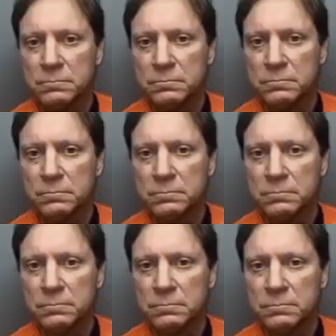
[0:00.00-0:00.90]

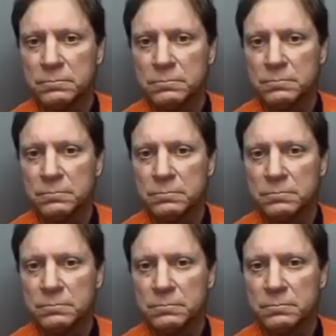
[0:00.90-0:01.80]

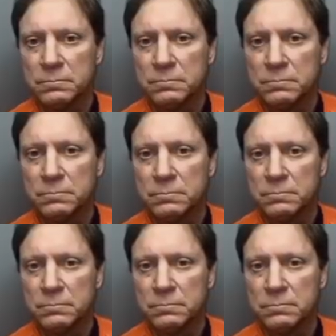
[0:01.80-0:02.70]

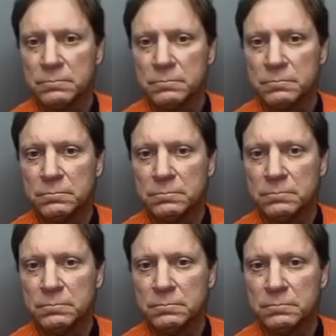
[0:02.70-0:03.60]

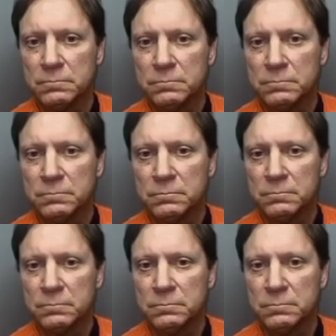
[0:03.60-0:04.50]

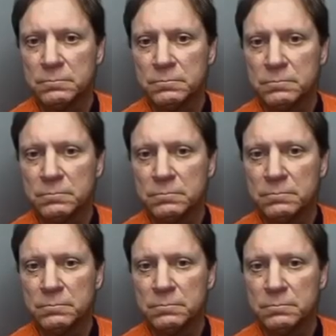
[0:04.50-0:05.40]

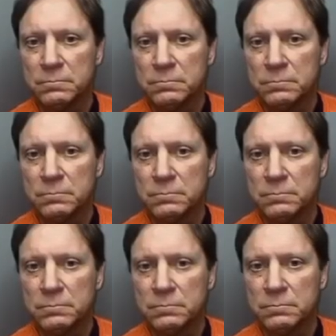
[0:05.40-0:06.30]

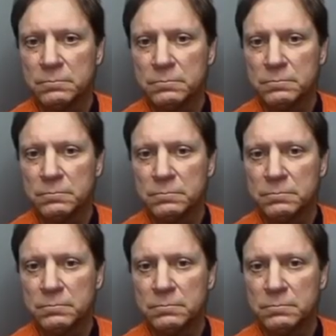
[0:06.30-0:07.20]

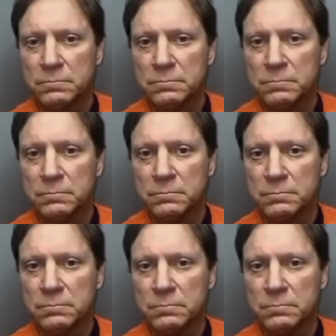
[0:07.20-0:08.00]
This person isn't speaking.